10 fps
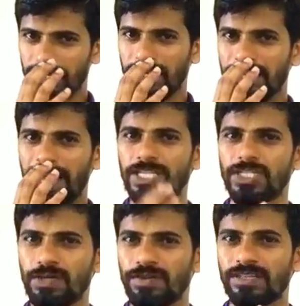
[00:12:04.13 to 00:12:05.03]
in
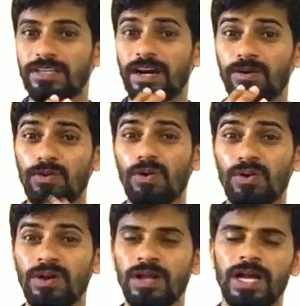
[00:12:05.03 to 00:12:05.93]
achieving the
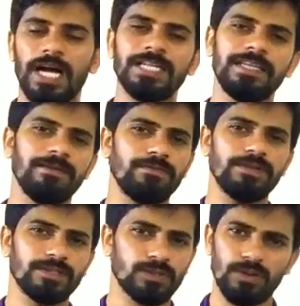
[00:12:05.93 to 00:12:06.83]
goal, and they
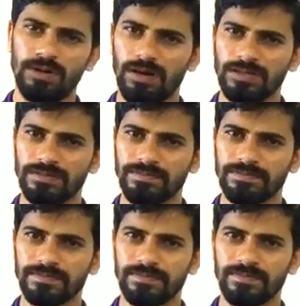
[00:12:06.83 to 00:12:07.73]
worked so hard,
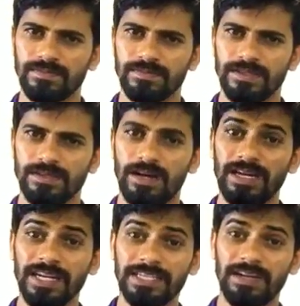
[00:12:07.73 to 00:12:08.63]

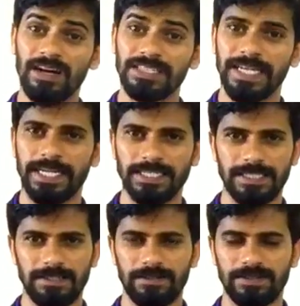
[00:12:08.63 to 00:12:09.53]
unlike the other
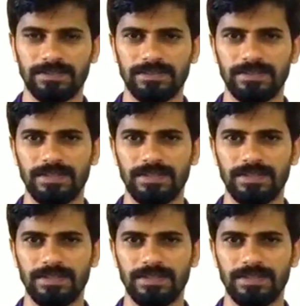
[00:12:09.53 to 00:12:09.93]
youngsters.